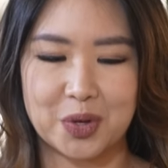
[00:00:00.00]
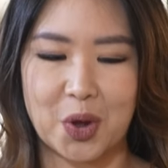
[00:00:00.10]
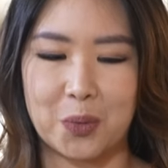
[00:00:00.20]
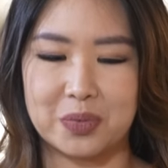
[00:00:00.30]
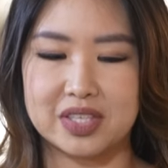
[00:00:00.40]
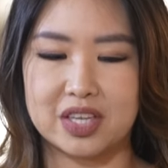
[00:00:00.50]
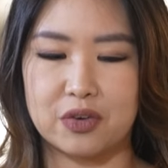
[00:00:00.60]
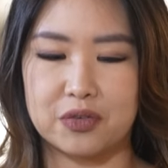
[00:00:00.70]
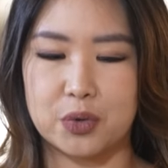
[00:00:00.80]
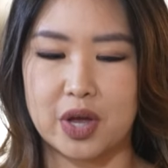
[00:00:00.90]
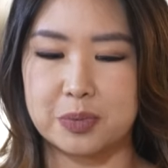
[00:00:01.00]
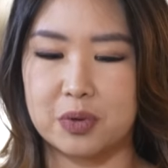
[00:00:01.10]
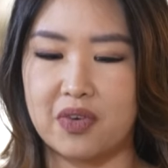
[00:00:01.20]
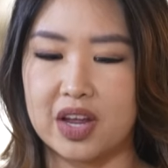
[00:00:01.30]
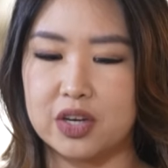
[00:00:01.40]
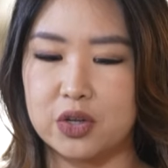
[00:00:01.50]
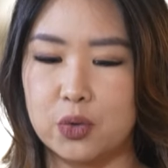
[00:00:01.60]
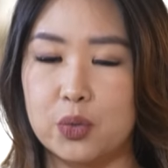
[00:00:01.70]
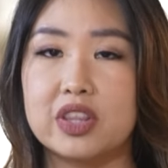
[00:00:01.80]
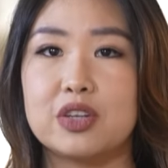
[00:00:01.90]
We hope this interview has provided you
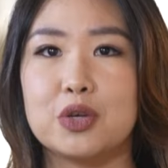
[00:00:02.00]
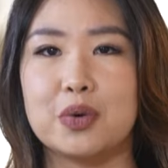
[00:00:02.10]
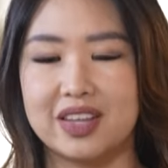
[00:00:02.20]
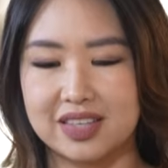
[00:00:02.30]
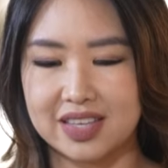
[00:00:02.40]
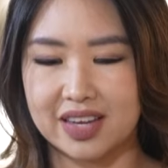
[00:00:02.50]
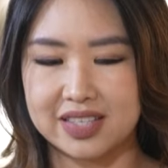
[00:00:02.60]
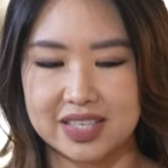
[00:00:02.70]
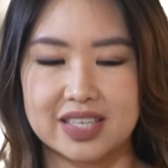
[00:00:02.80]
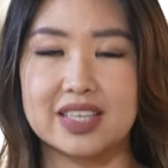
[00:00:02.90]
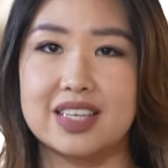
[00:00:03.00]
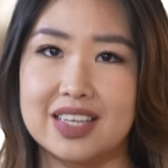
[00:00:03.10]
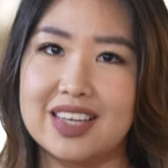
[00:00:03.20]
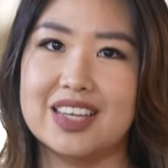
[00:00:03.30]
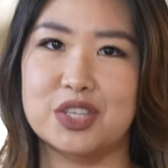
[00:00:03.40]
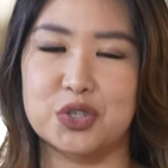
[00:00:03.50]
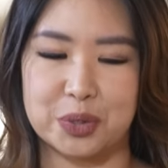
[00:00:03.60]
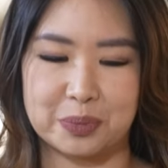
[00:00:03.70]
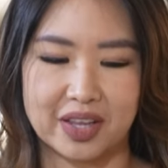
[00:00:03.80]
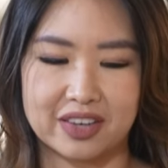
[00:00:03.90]
with new insights into key
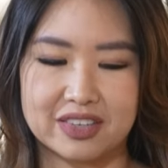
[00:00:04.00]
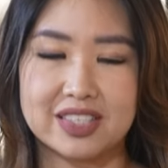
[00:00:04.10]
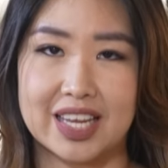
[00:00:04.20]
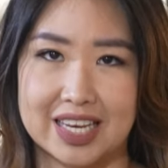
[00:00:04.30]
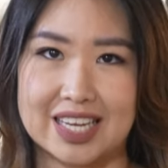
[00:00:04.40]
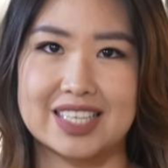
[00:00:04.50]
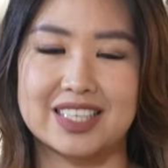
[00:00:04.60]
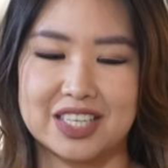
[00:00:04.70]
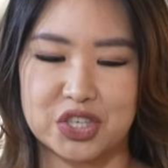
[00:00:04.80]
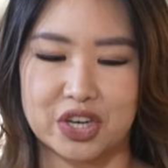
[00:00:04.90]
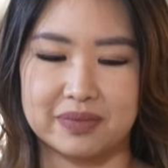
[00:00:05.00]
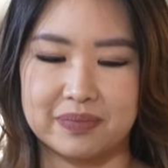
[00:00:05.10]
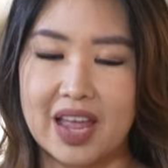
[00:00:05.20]
industry players in Indonesia